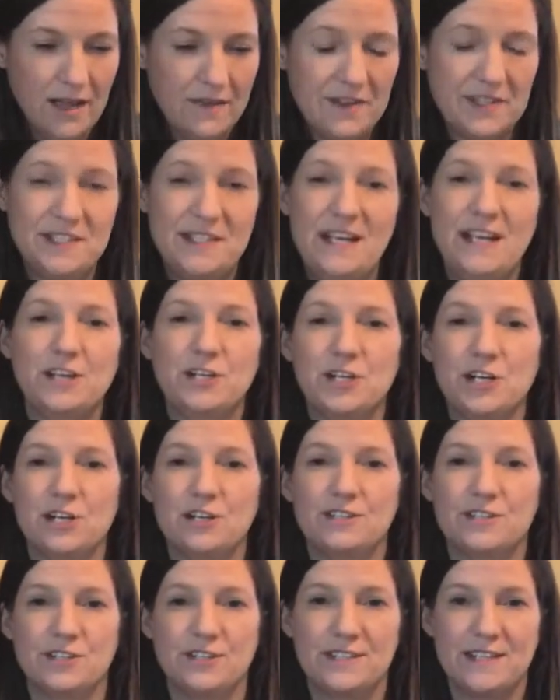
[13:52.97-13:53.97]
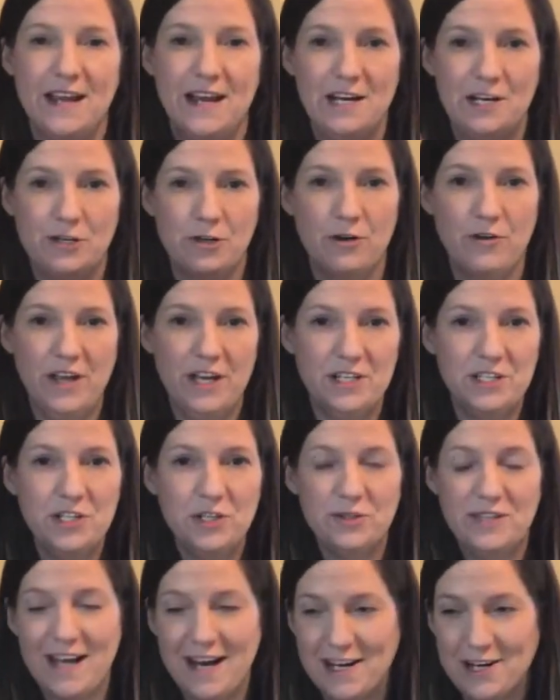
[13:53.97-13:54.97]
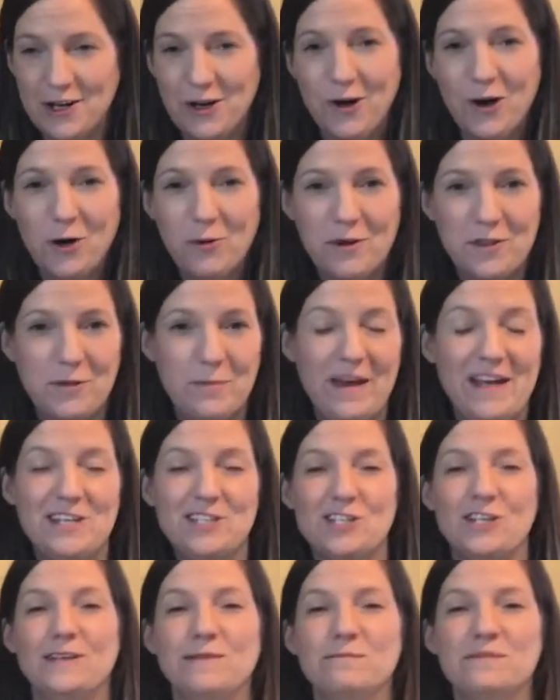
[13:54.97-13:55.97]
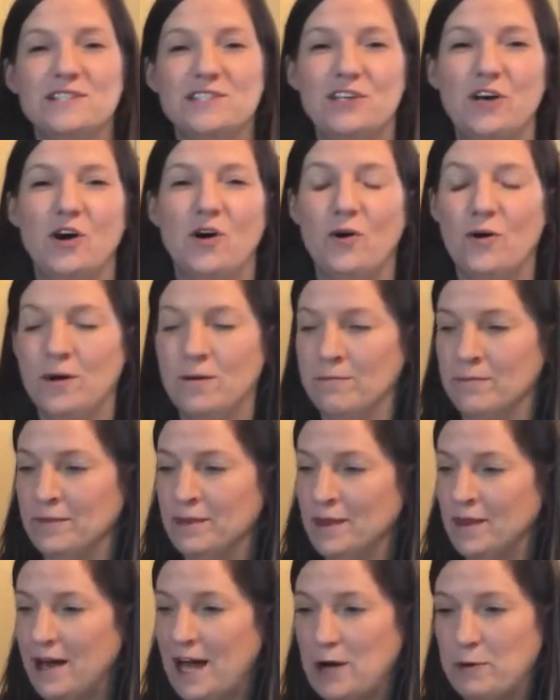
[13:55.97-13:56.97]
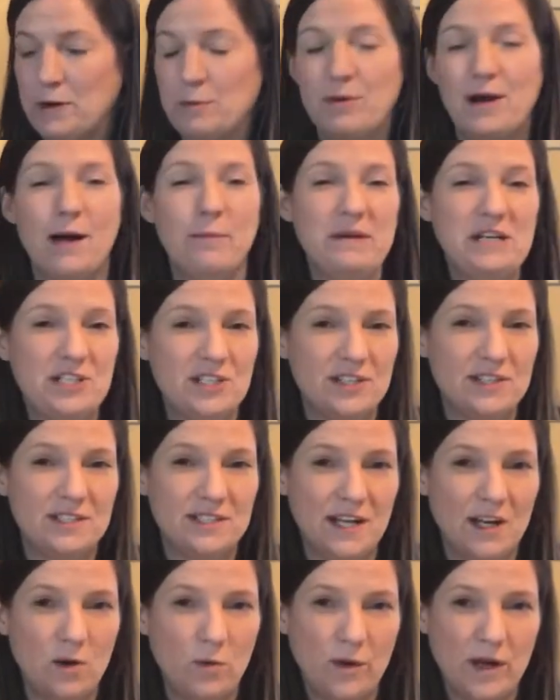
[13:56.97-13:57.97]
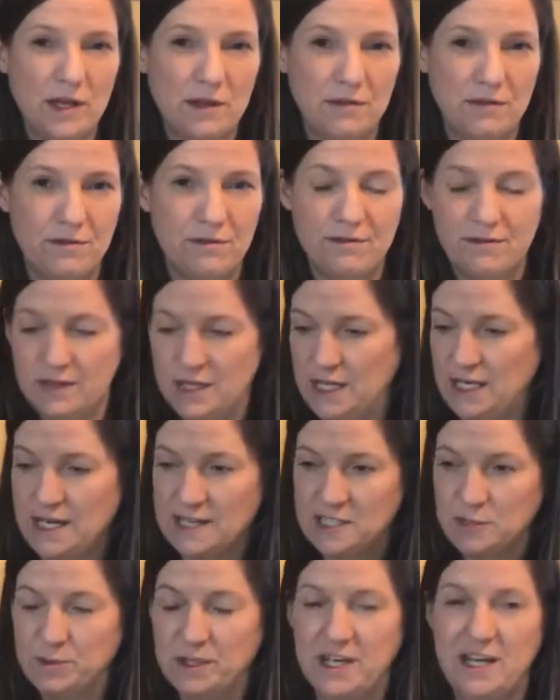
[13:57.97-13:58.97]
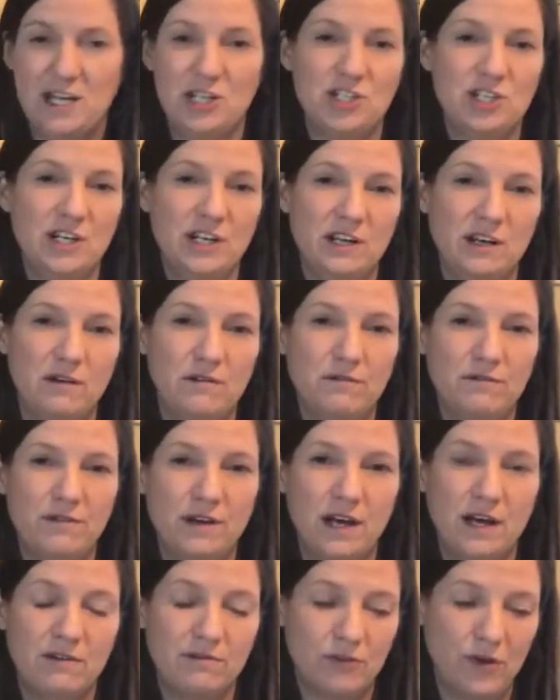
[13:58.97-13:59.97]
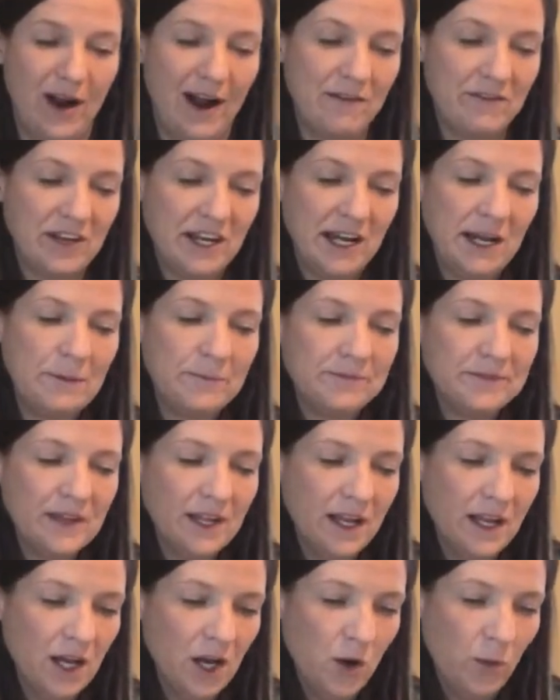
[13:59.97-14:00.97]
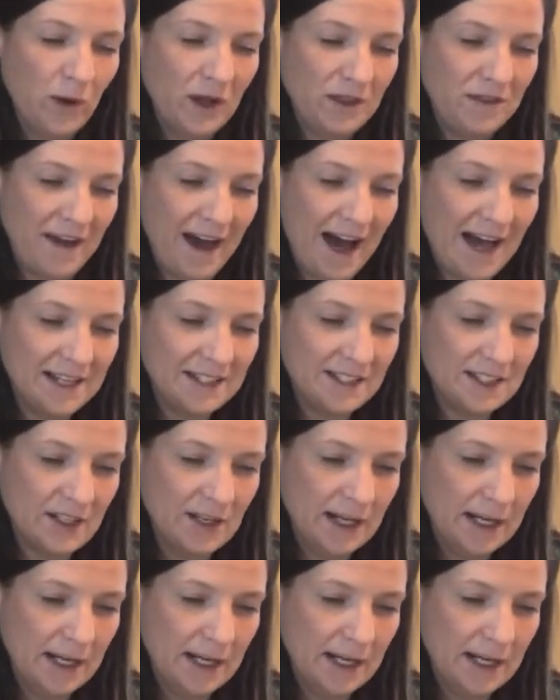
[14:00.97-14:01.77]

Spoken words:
the standards are saying don't get too technical with the pendulums, so I would probably just stick with an explanation of gravity with that.